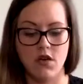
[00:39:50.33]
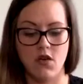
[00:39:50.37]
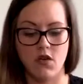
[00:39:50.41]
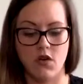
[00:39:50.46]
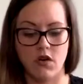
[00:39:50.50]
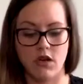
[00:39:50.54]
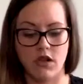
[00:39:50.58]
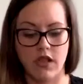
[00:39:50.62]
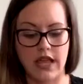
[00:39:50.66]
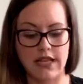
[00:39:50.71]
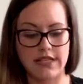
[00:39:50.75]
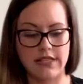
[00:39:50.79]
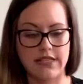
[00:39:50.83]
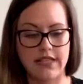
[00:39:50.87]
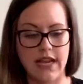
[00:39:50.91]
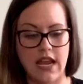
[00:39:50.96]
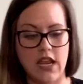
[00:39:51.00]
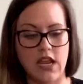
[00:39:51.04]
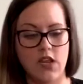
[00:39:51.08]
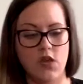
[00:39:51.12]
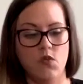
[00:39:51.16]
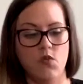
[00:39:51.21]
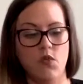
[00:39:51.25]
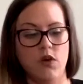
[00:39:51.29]
or let's say
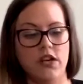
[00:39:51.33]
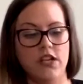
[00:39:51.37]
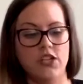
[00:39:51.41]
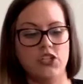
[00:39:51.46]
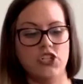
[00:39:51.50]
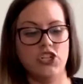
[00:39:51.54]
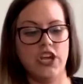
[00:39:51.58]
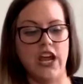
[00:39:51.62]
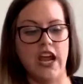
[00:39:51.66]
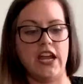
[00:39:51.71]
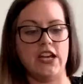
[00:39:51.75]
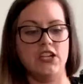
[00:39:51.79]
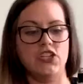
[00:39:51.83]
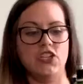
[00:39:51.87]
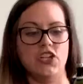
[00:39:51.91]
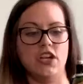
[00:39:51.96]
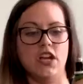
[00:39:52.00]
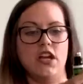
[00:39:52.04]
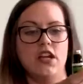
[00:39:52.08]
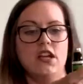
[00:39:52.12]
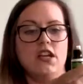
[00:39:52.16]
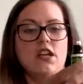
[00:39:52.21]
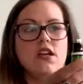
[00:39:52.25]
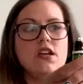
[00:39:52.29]
you want to change
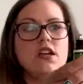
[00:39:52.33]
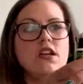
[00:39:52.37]
it.